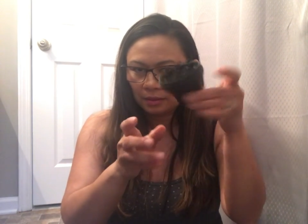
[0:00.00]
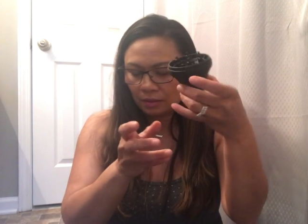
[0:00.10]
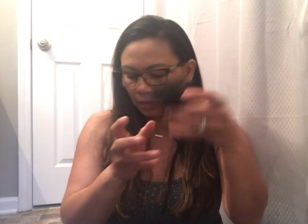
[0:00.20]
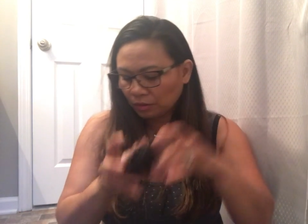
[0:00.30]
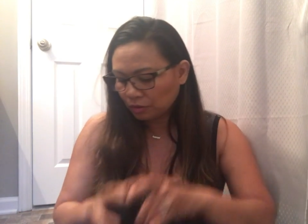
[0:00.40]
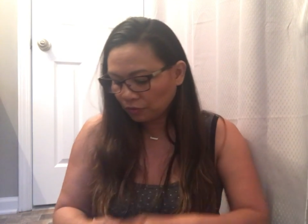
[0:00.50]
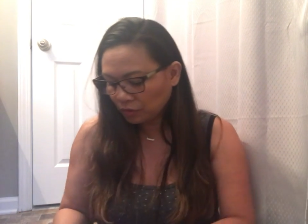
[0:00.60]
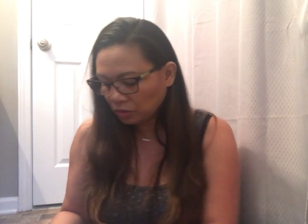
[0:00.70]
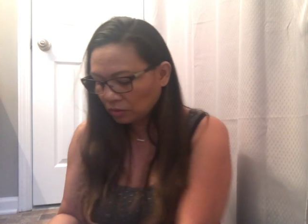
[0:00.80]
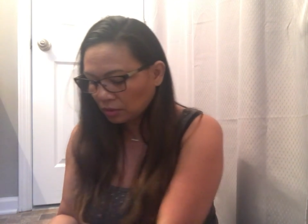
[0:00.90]
little
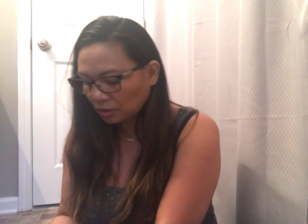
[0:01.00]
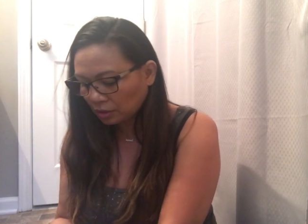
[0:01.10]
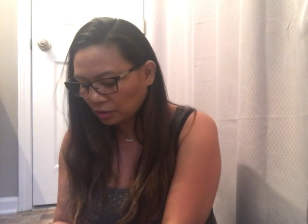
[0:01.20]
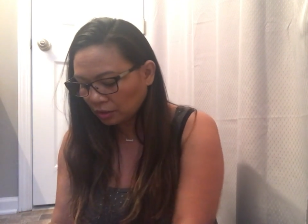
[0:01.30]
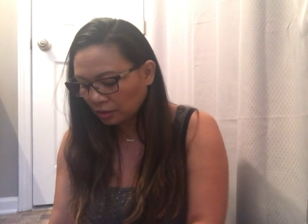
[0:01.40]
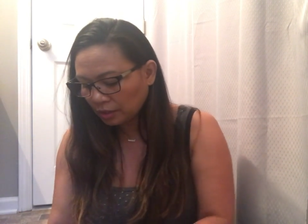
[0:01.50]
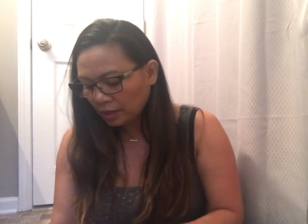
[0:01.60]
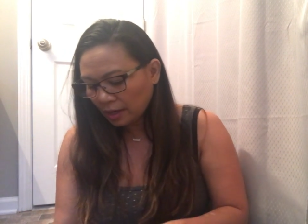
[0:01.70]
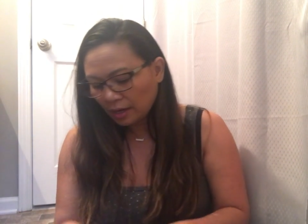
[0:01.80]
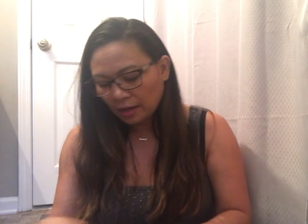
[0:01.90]
diffuser.
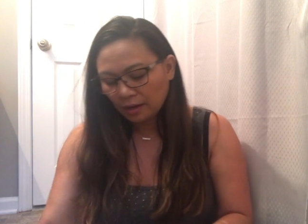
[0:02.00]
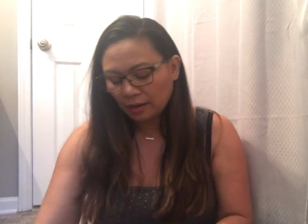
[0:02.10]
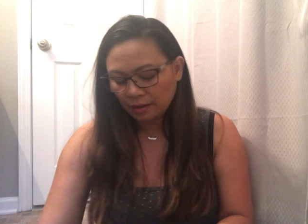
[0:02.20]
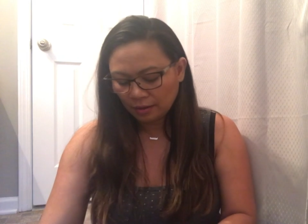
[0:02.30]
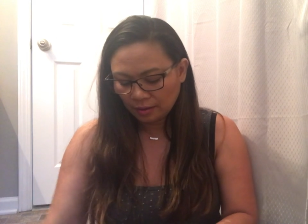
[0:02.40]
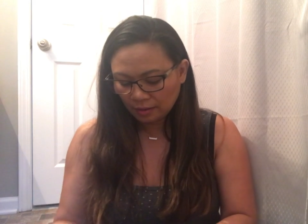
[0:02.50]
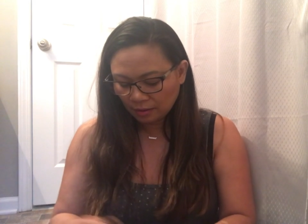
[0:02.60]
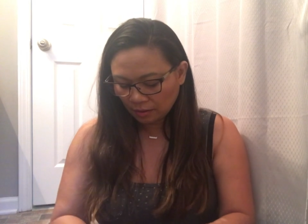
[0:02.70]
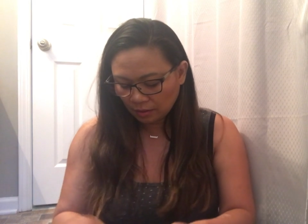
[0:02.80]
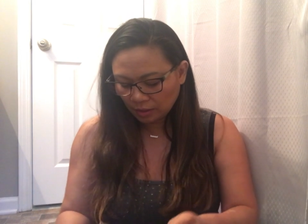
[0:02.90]

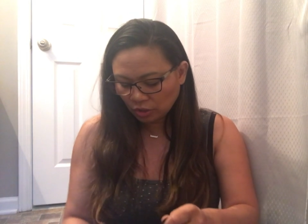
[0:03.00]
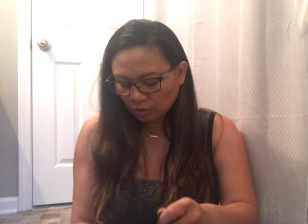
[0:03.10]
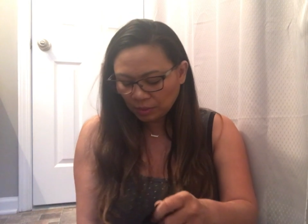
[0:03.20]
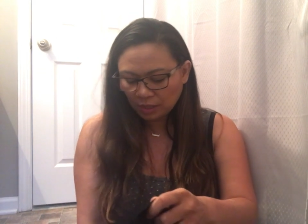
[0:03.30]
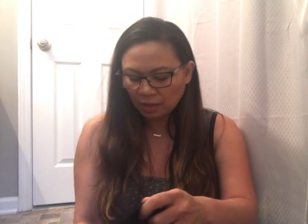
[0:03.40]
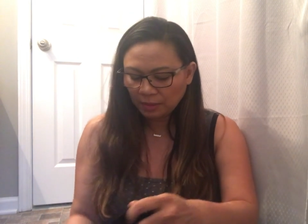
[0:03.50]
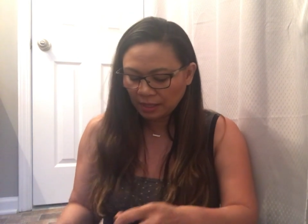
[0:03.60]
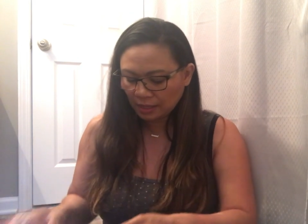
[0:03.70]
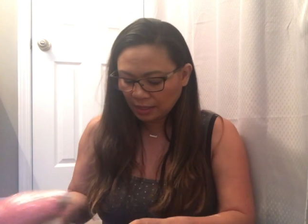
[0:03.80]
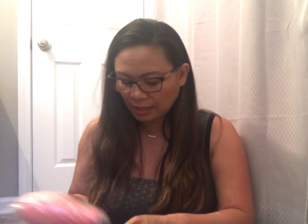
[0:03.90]
This should be coming
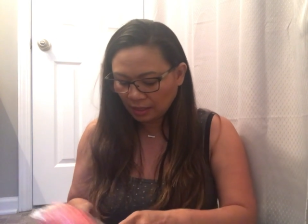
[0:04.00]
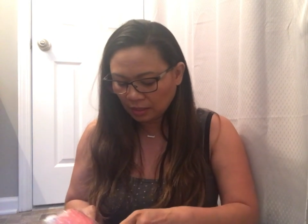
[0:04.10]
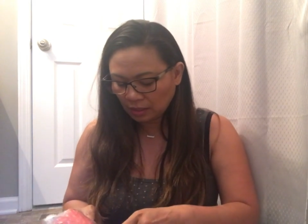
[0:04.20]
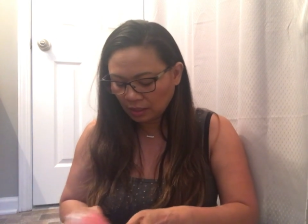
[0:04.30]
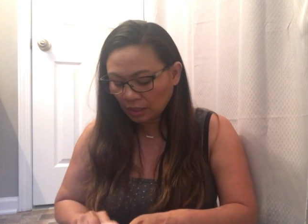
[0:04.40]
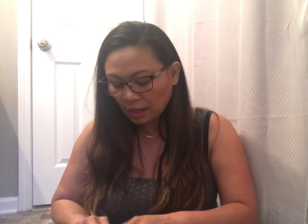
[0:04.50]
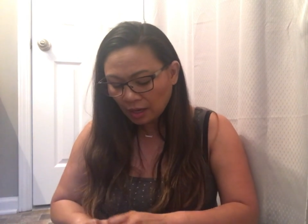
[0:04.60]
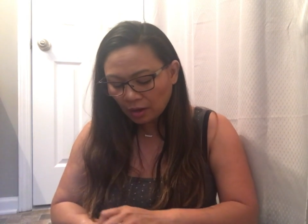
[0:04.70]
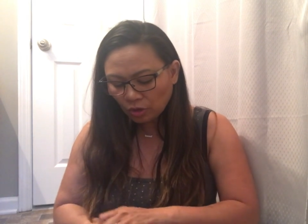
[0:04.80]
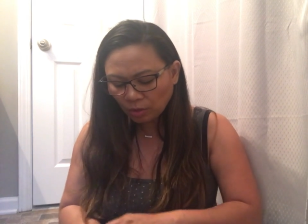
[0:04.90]
in handy.
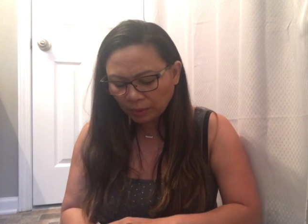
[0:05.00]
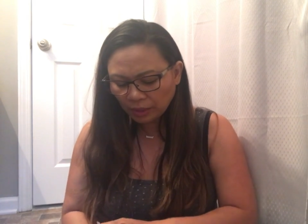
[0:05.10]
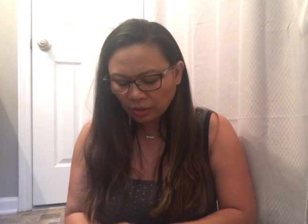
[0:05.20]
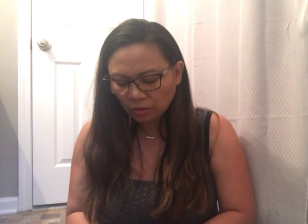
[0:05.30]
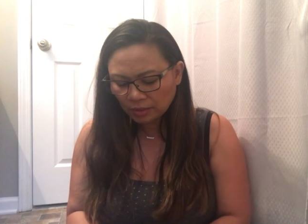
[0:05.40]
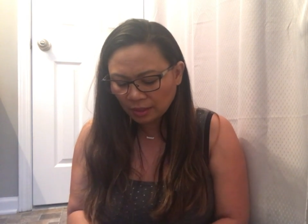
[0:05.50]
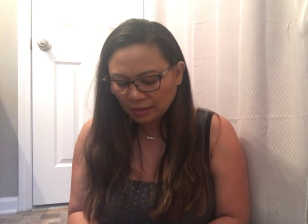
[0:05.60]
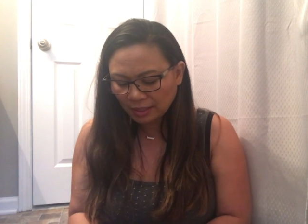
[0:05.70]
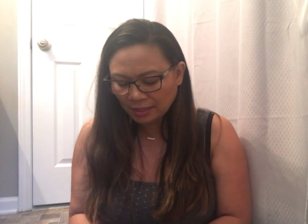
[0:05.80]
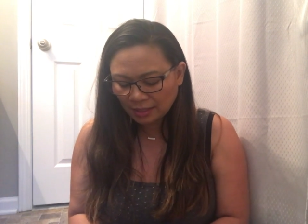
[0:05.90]
Normally the hotels
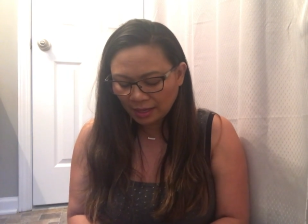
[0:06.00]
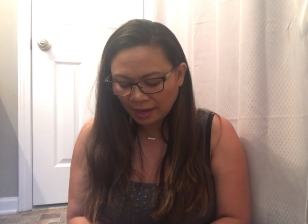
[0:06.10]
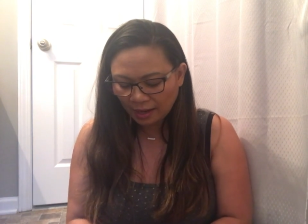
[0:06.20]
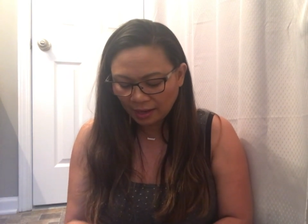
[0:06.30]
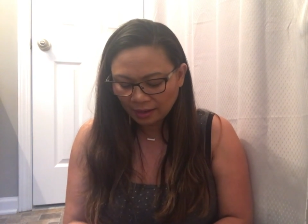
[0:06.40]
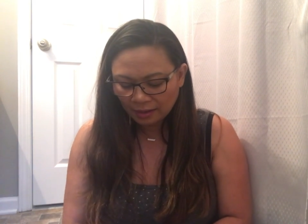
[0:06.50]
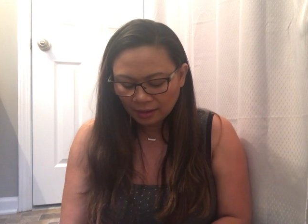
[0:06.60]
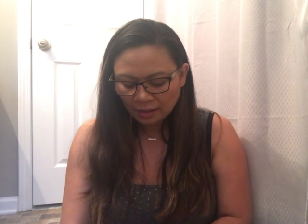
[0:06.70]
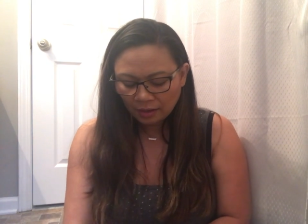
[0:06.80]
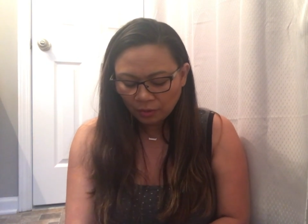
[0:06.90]
I stay at,
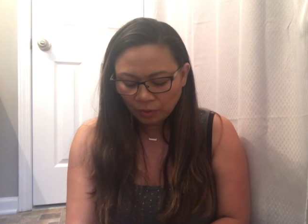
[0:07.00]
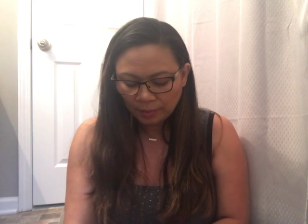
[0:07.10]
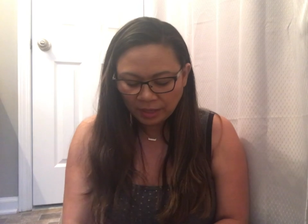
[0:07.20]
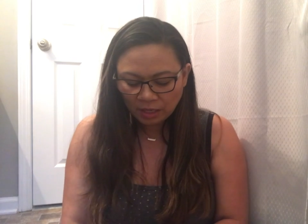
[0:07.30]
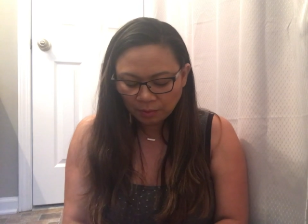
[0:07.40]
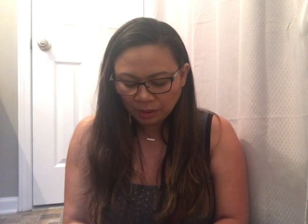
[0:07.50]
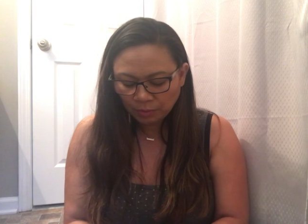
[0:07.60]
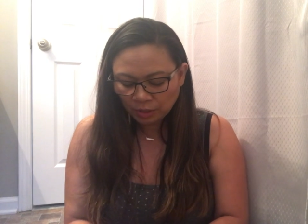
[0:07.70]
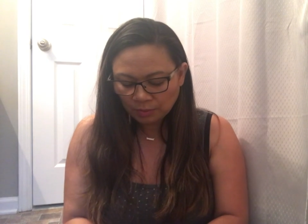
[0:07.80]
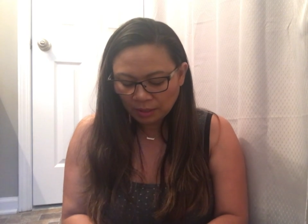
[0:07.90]
or my company
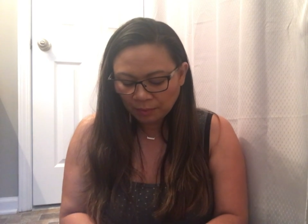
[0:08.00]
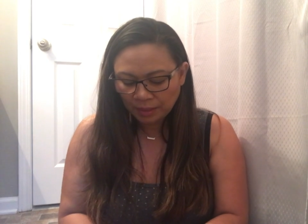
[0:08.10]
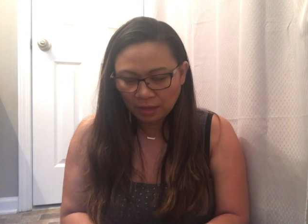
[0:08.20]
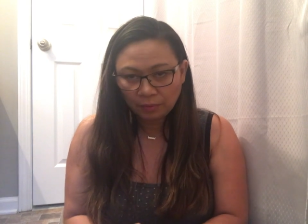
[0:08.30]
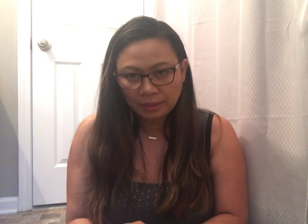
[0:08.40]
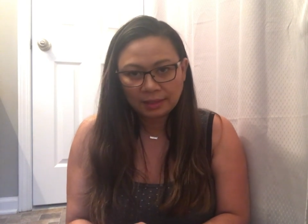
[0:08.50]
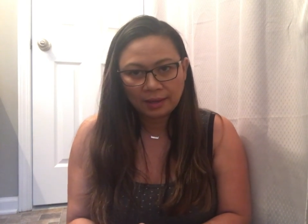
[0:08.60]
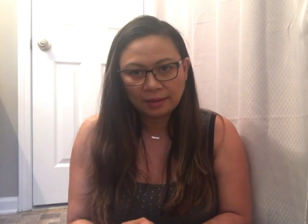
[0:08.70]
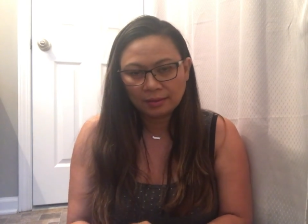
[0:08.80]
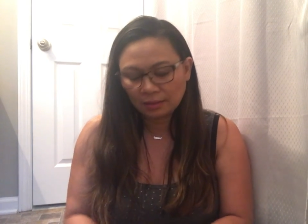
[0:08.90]
puts me up at, always
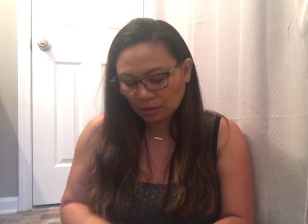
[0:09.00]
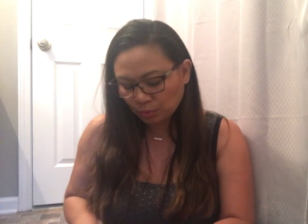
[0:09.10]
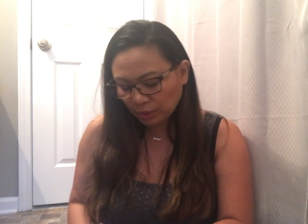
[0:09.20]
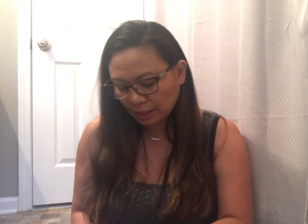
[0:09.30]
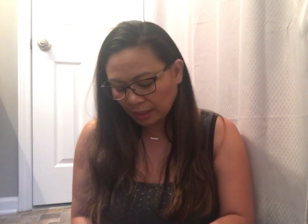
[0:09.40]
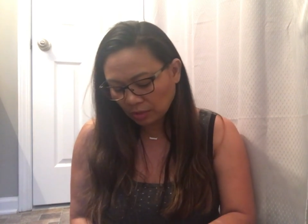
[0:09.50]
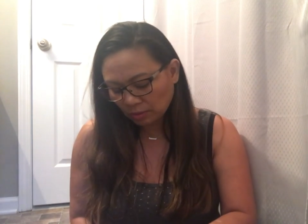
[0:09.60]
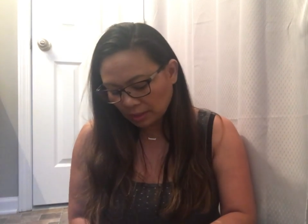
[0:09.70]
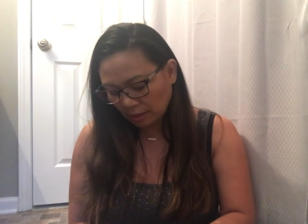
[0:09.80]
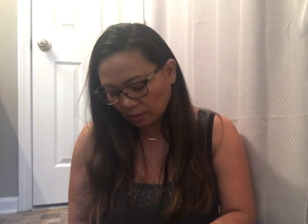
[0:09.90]
has. It's pretty nice
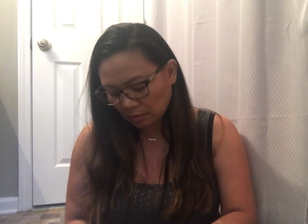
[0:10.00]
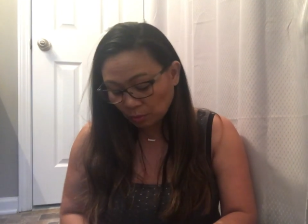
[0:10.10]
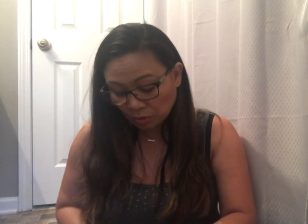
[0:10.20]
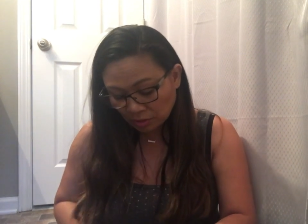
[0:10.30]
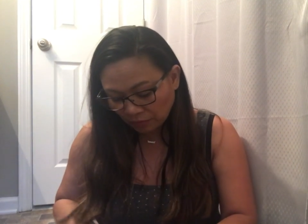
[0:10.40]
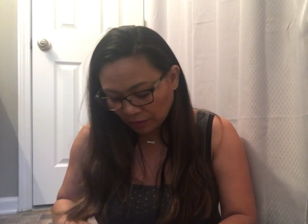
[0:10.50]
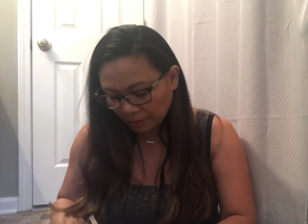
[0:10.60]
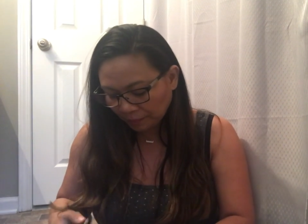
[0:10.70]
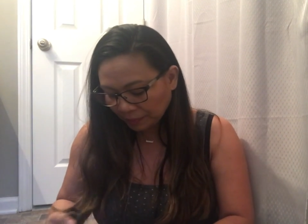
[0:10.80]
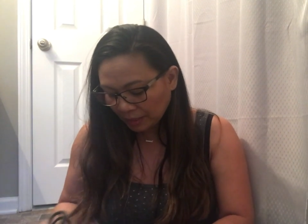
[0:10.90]
hotels, most of
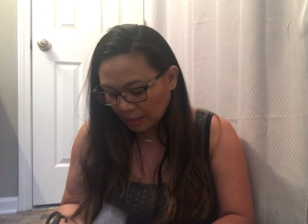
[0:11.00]
them.